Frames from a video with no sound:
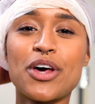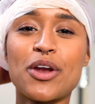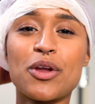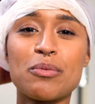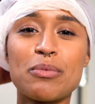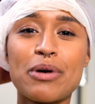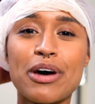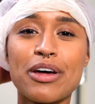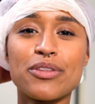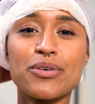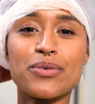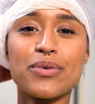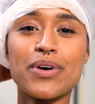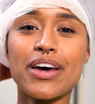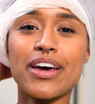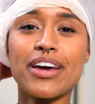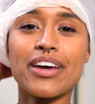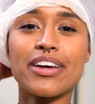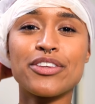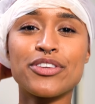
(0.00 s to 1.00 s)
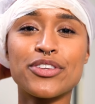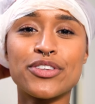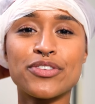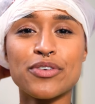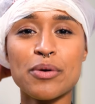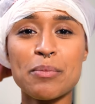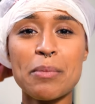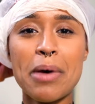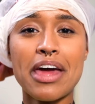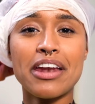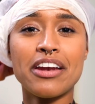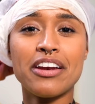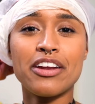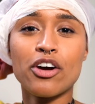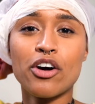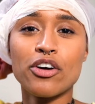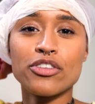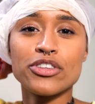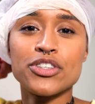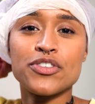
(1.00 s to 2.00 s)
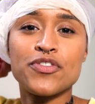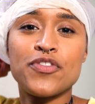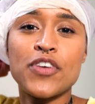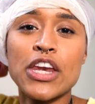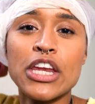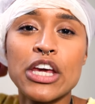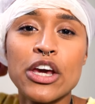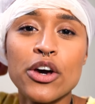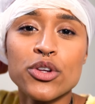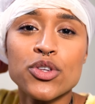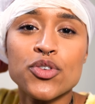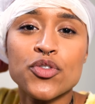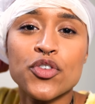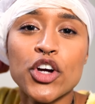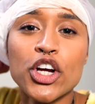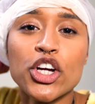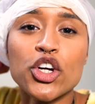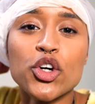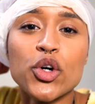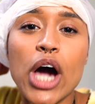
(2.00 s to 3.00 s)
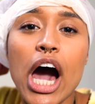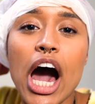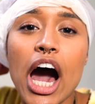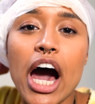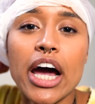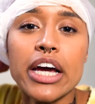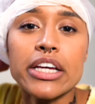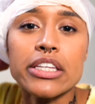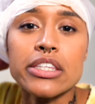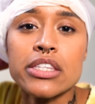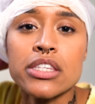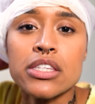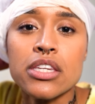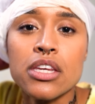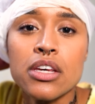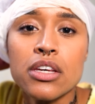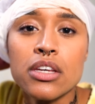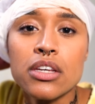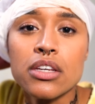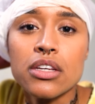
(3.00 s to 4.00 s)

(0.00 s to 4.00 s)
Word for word: tunnel, by the way. It's from editing all these videos for you guys.